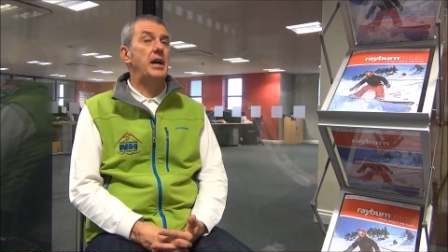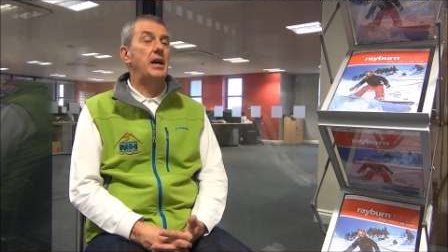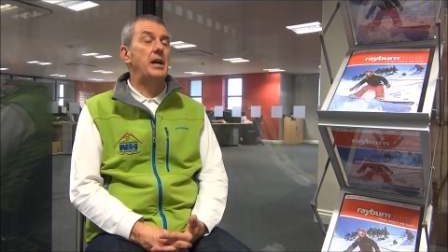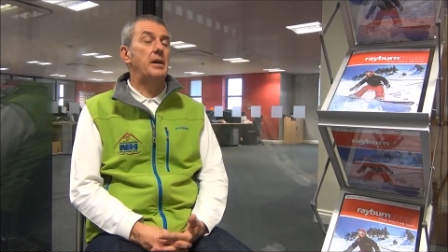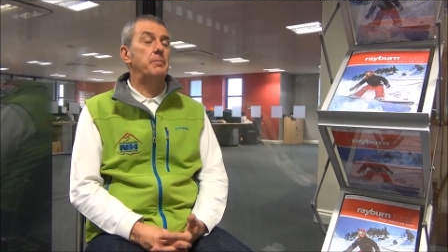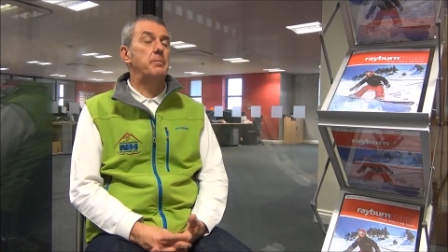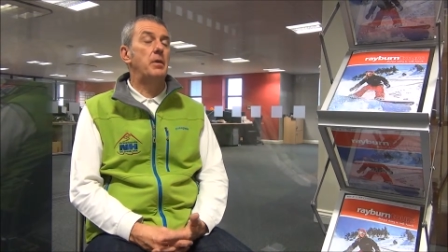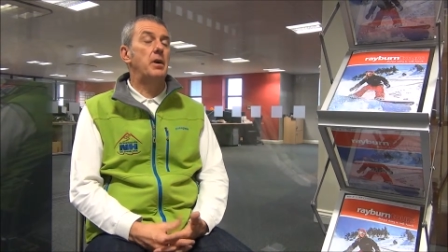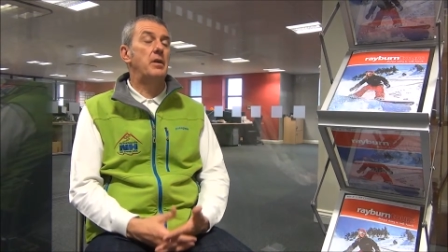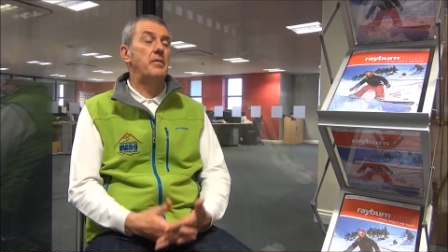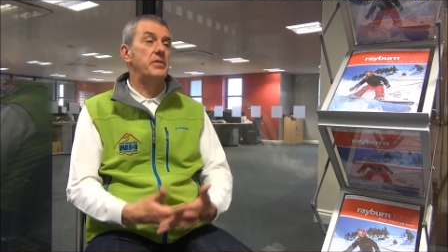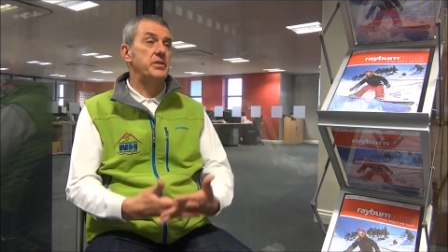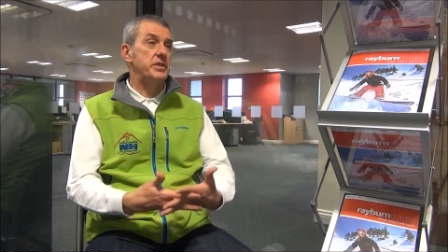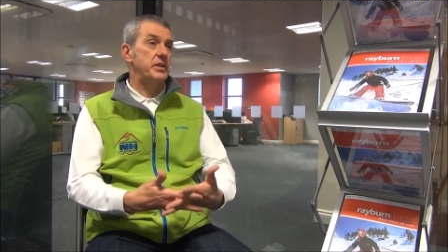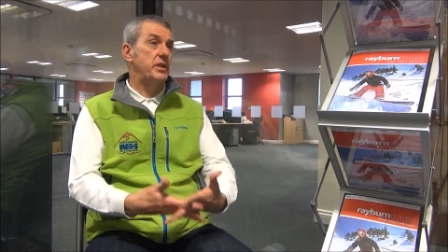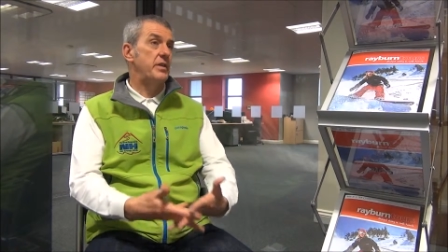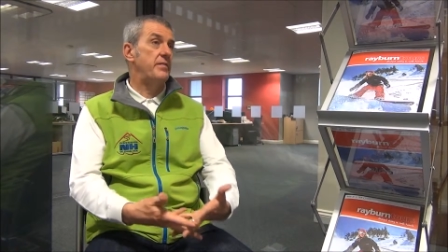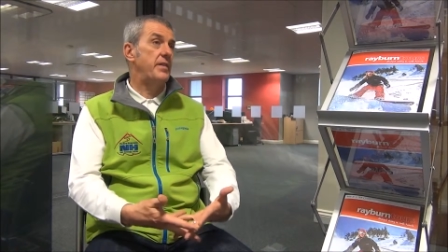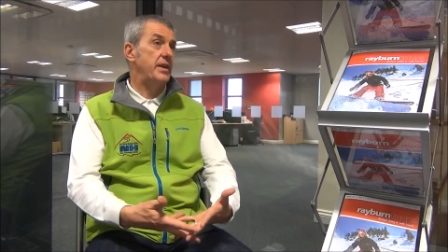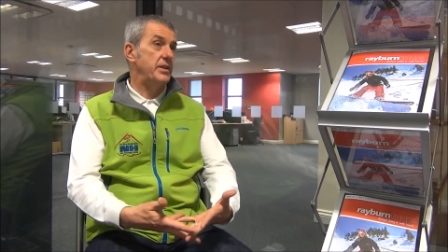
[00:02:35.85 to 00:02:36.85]
um, offers
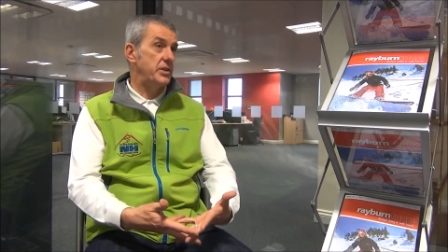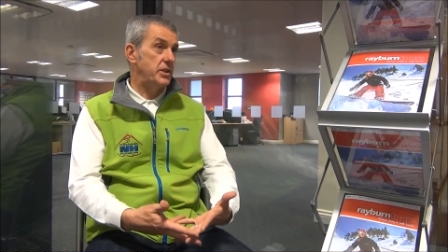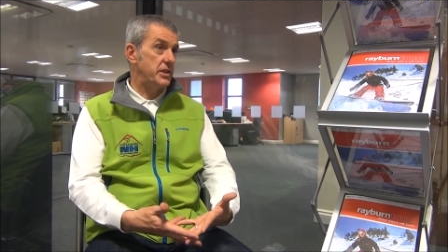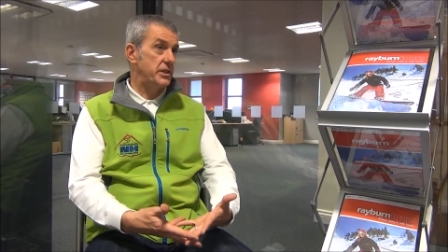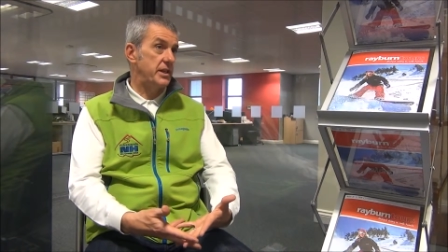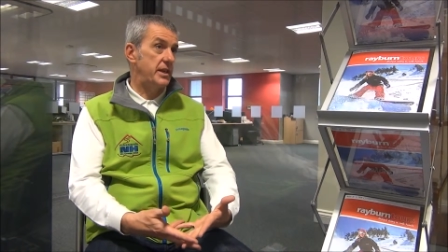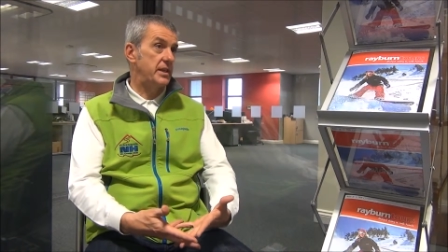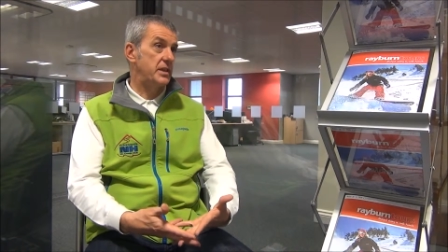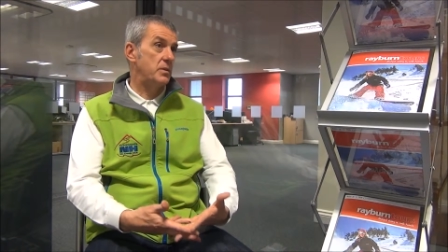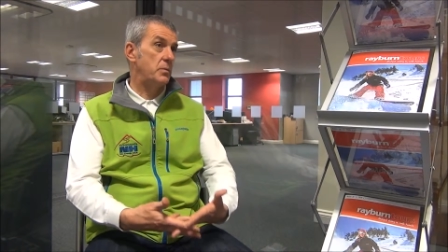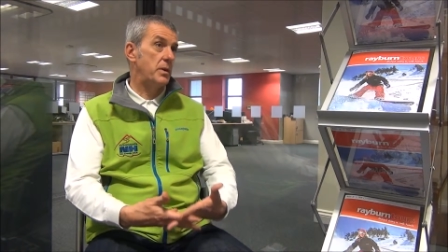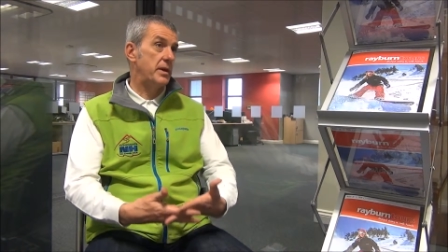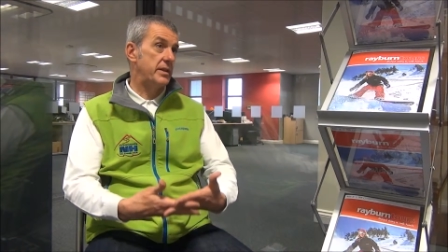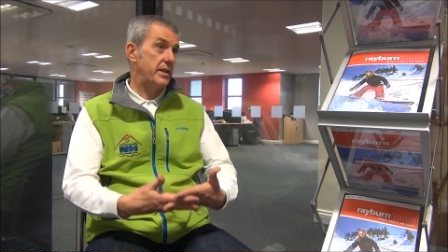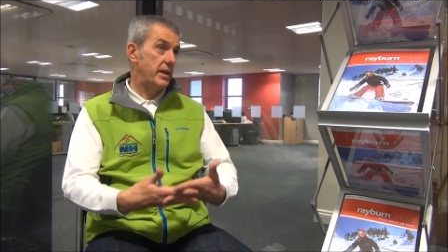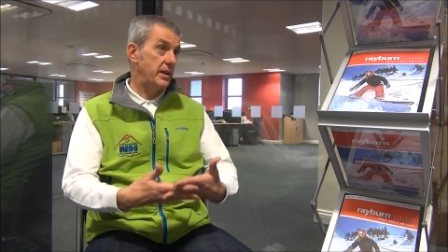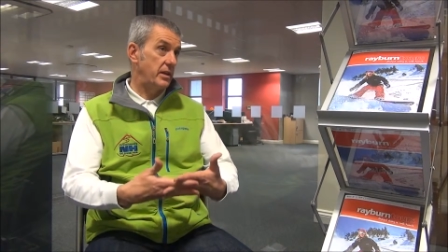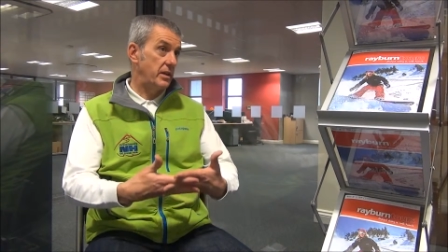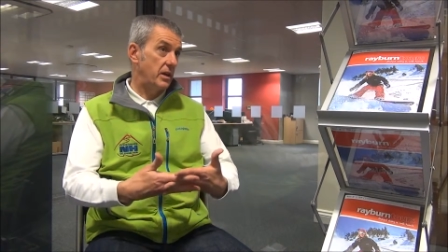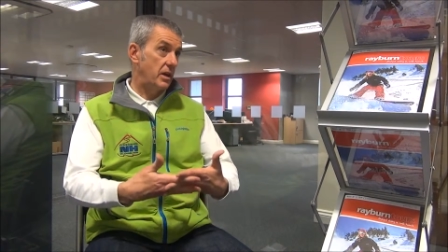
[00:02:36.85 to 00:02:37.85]
an adventure centre where
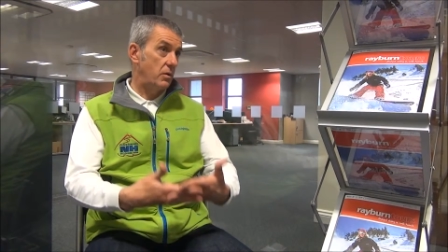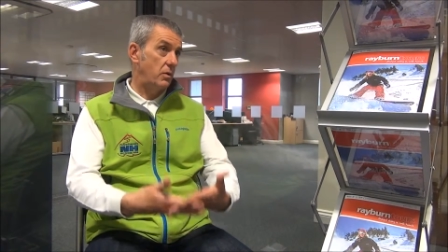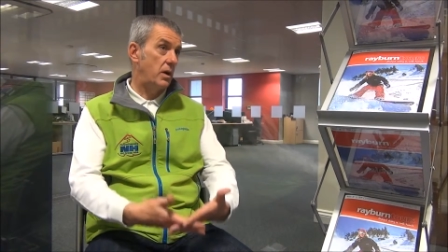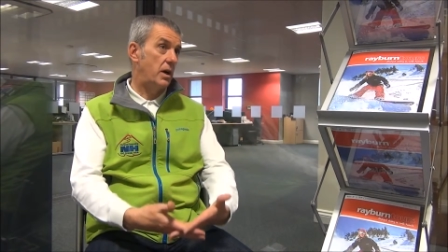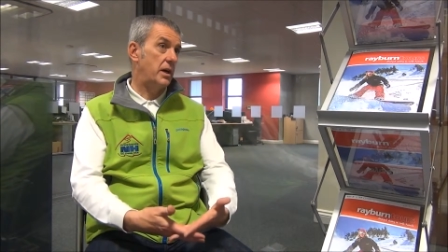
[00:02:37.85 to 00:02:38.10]
they can go